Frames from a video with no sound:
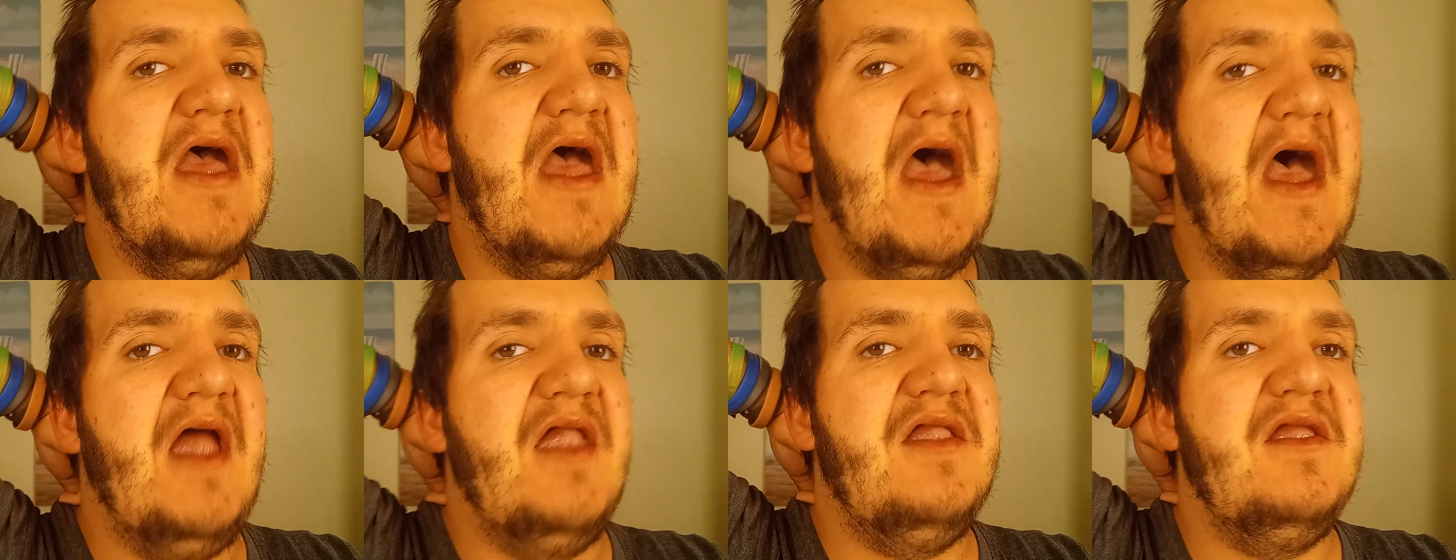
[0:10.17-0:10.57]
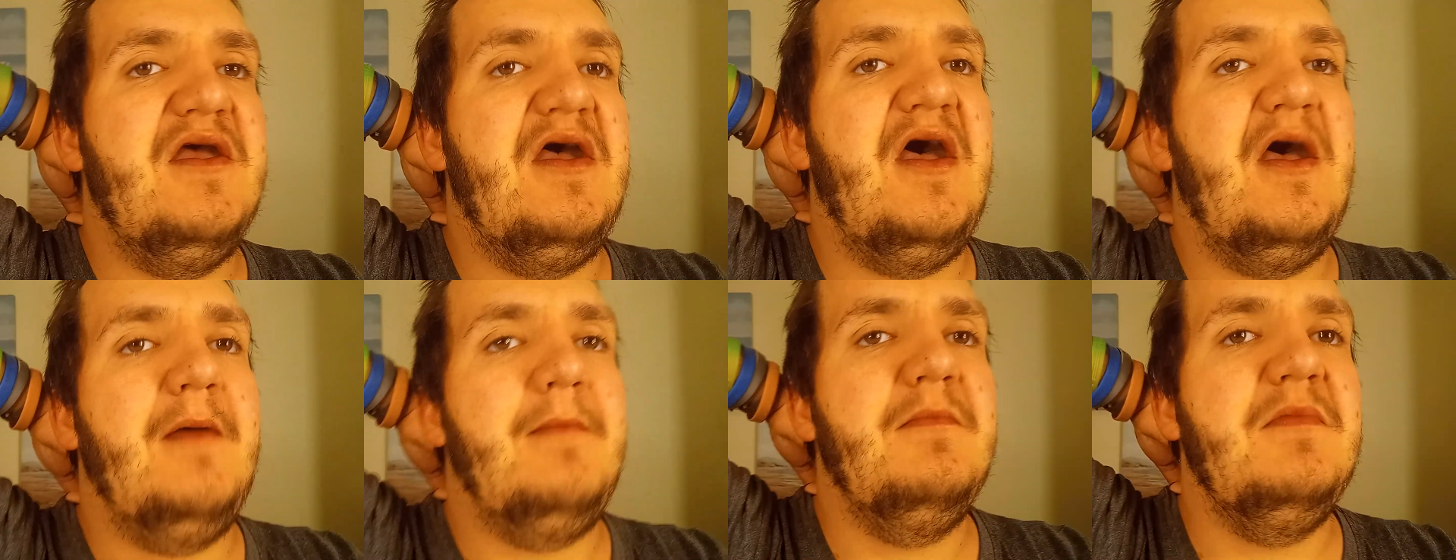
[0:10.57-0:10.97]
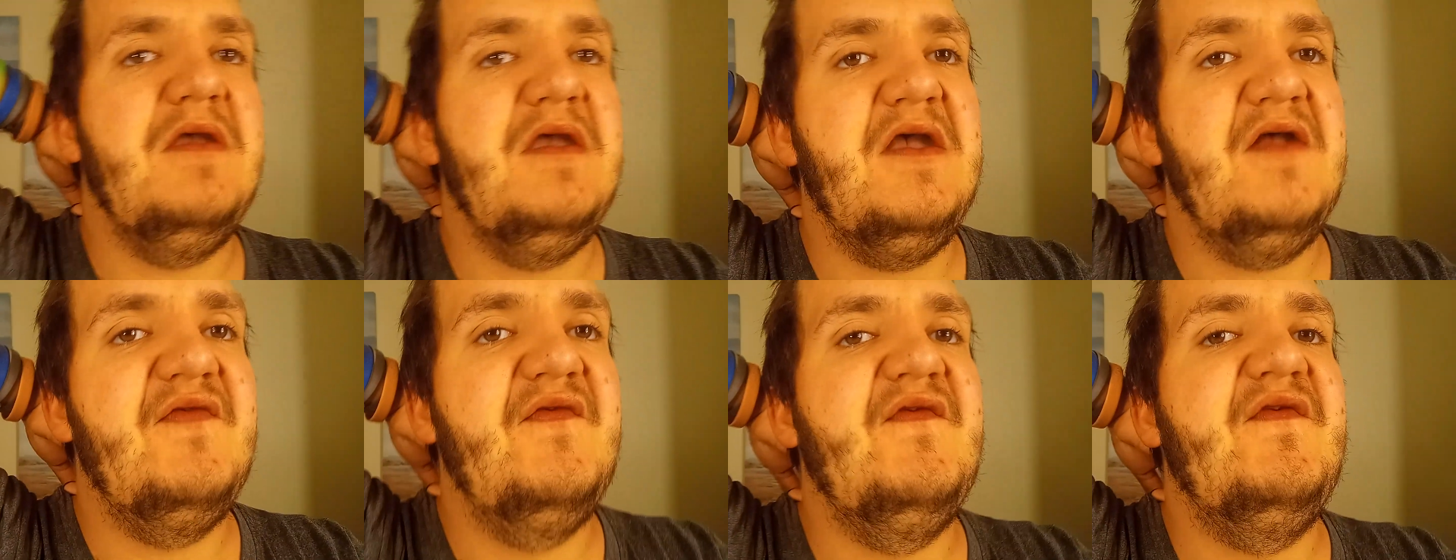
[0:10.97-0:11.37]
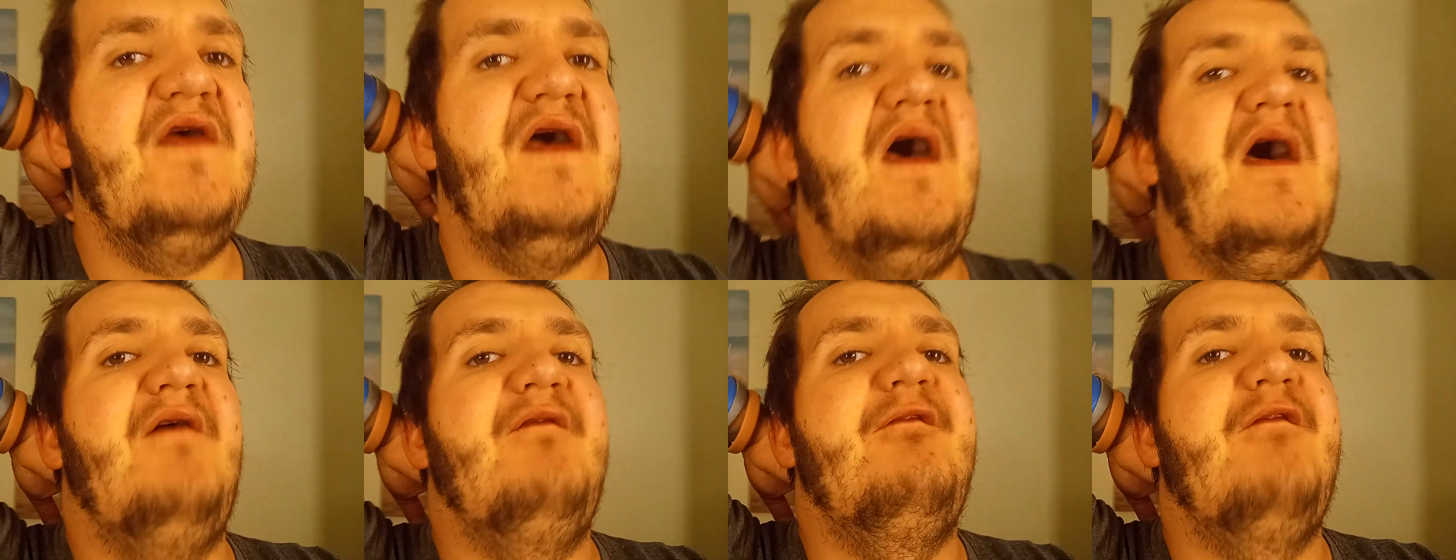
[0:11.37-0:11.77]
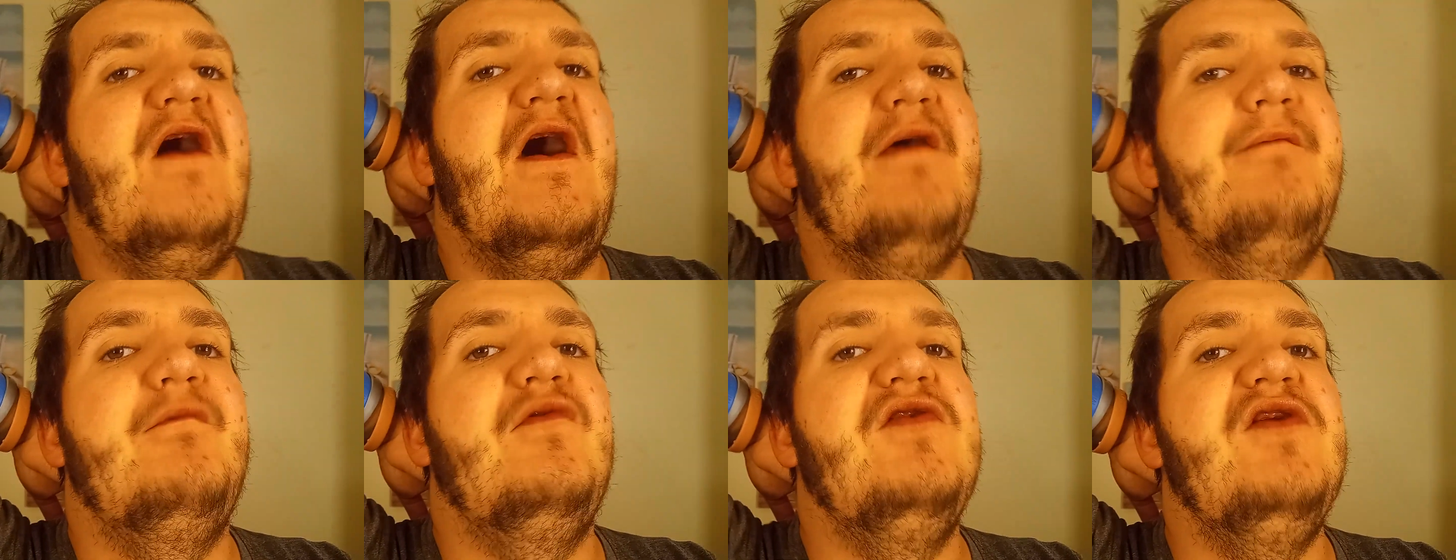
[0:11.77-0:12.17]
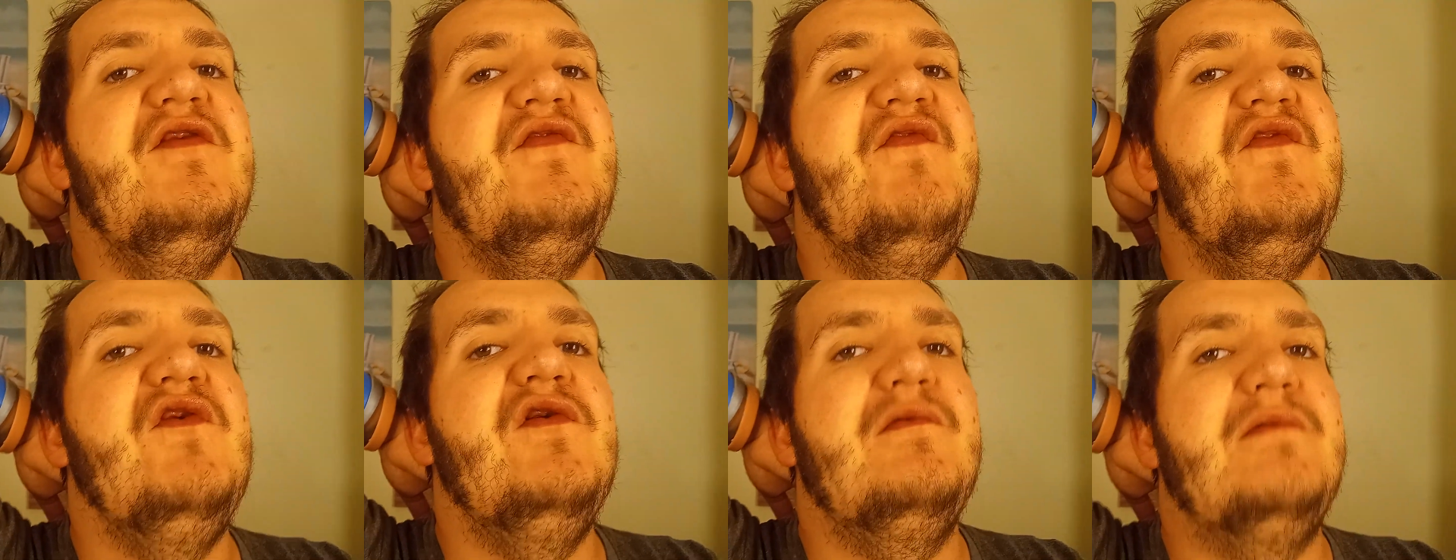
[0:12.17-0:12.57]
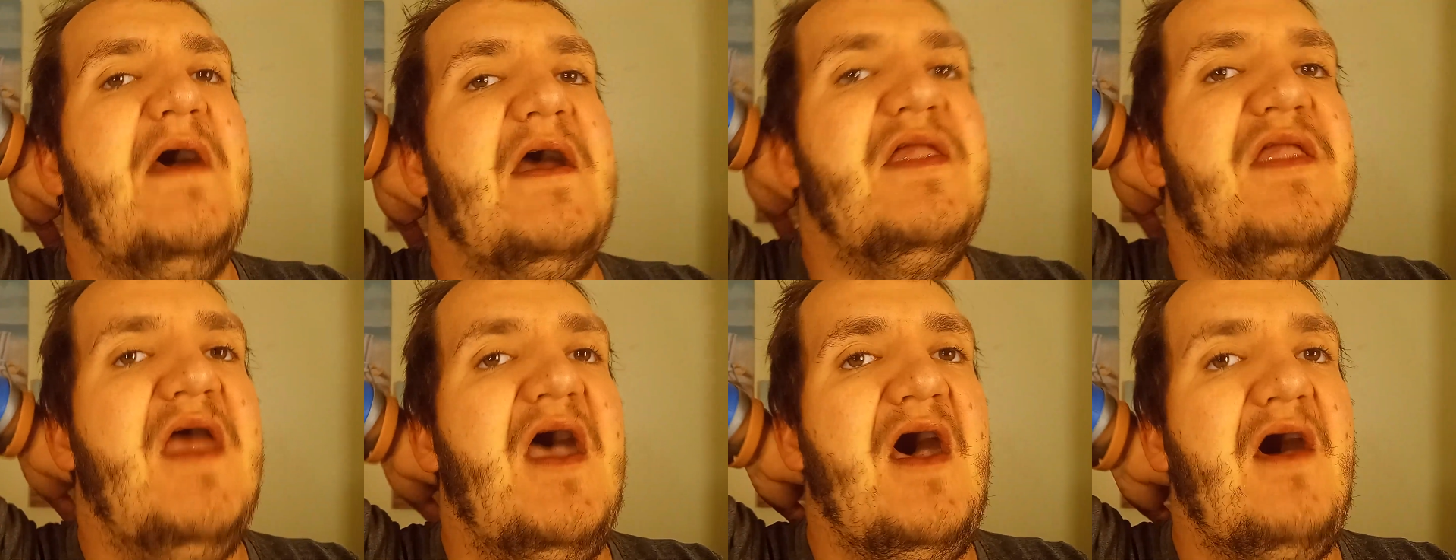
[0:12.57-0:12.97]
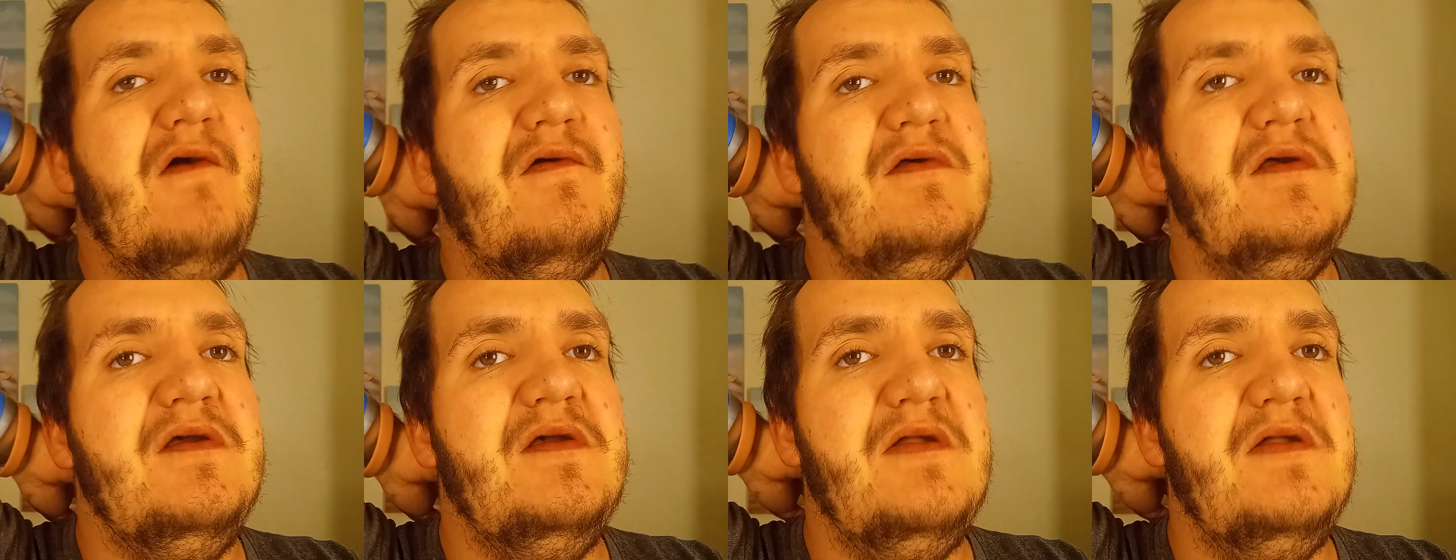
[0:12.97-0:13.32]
And uh, it's uh, 5.42 right now.